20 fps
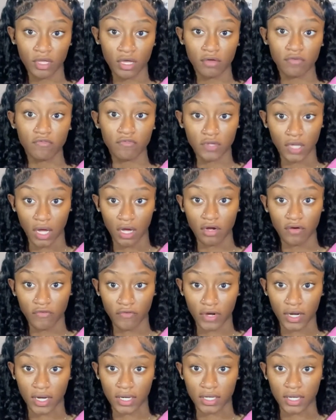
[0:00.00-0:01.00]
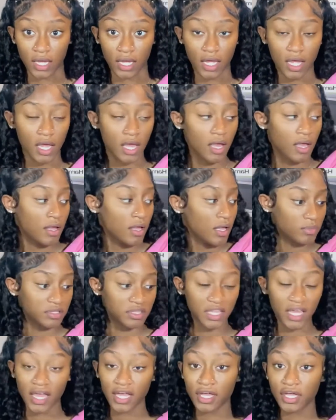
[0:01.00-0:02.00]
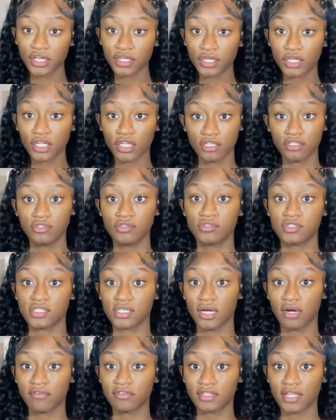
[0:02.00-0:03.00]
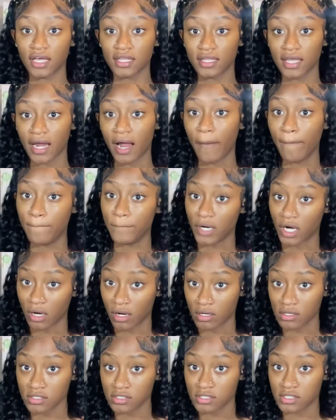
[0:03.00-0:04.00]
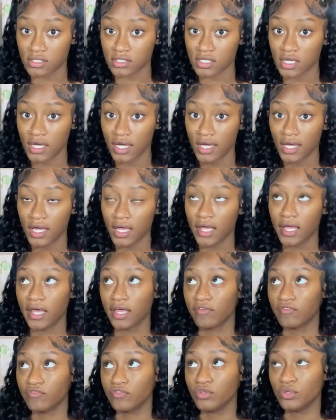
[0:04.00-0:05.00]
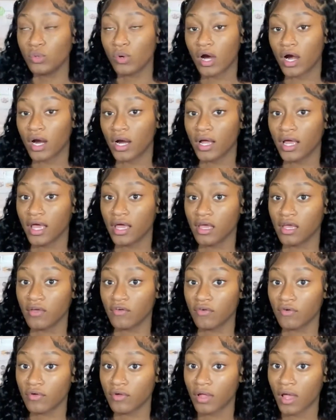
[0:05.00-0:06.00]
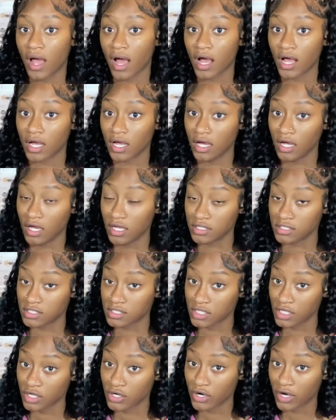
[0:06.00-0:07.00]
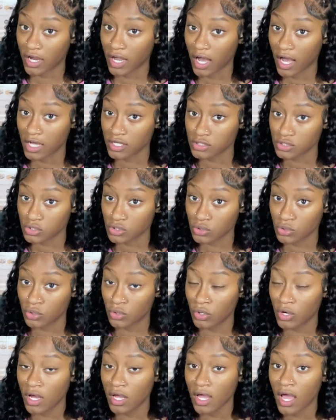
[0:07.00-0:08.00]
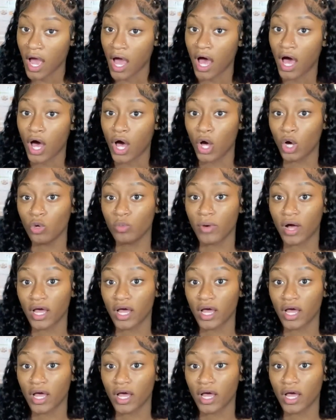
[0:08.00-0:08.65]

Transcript: vlog for that day. But that concludes everything that I bought. If you are a senior in high school, I hope I